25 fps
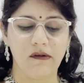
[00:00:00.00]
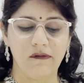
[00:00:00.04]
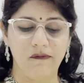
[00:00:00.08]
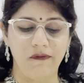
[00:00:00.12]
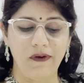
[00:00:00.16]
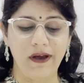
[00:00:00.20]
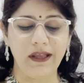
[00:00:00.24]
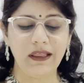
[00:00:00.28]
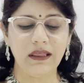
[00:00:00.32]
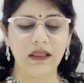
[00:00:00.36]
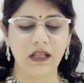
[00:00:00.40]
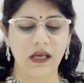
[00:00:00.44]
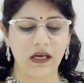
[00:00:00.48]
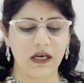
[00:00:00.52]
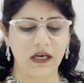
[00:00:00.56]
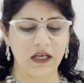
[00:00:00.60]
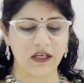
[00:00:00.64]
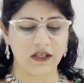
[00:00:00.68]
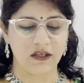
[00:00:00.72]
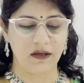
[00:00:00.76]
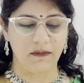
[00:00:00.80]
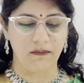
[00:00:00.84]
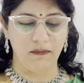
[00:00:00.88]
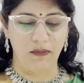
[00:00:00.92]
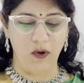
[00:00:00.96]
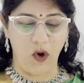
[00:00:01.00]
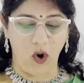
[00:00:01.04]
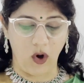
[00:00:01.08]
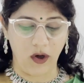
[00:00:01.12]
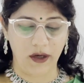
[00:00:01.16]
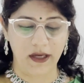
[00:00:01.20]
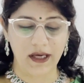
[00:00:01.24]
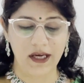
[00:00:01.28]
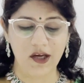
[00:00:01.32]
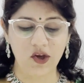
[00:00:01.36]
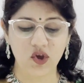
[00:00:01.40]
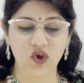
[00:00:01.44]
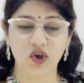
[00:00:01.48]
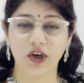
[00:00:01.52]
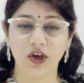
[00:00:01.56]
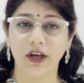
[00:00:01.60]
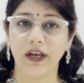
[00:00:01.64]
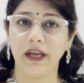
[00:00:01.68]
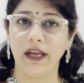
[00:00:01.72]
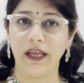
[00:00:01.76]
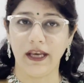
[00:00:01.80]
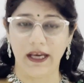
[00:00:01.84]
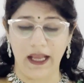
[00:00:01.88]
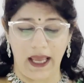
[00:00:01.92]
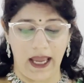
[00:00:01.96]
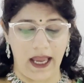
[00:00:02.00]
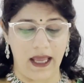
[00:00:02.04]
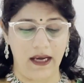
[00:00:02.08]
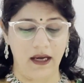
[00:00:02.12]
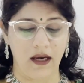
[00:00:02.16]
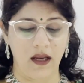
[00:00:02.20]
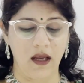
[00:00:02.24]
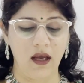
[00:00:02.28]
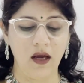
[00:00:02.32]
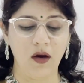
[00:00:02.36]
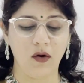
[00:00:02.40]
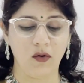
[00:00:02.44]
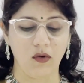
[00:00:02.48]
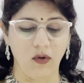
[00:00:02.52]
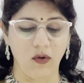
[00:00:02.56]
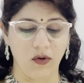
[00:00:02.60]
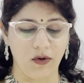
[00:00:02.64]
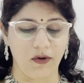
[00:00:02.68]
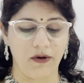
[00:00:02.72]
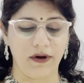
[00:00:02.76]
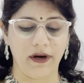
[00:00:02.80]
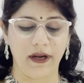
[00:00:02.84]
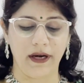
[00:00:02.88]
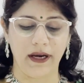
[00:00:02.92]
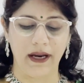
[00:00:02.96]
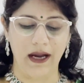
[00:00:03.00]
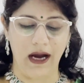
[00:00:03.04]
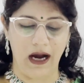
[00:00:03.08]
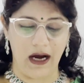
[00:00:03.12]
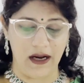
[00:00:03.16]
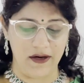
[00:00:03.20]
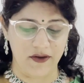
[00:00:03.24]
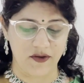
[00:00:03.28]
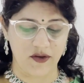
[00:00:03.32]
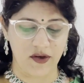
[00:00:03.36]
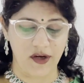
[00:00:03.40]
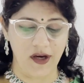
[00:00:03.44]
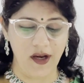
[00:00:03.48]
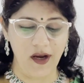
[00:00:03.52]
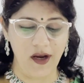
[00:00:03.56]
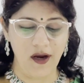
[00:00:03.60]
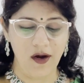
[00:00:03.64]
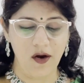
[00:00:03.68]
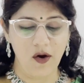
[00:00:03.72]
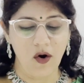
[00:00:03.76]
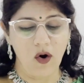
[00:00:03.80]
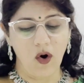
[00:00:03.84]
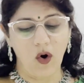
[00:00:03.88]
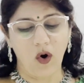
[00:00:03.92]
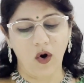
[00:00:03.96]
When there is a blockage in any coronary artery